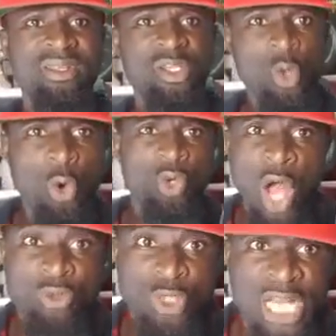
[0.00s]
You will
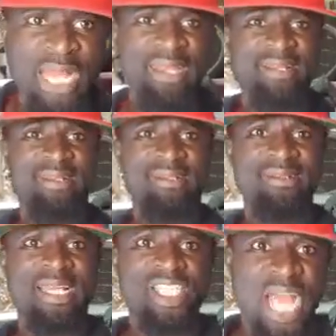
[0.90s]
go to jail.
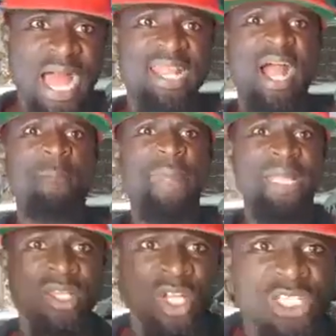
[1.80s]
The child can
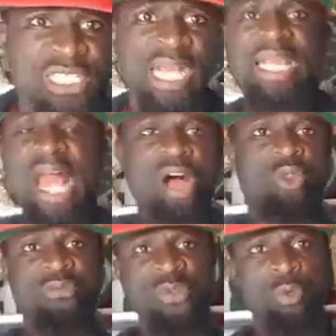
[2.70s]
be taken out
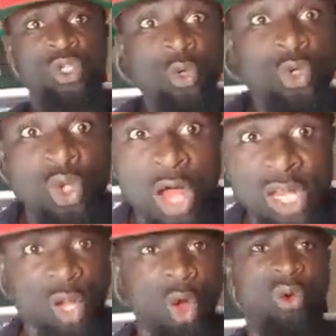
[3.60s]
of you. You know
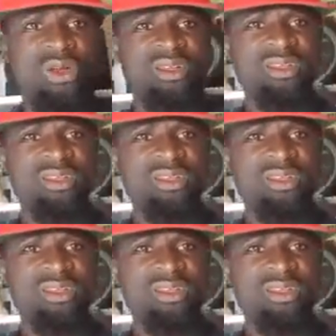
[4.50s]
the law.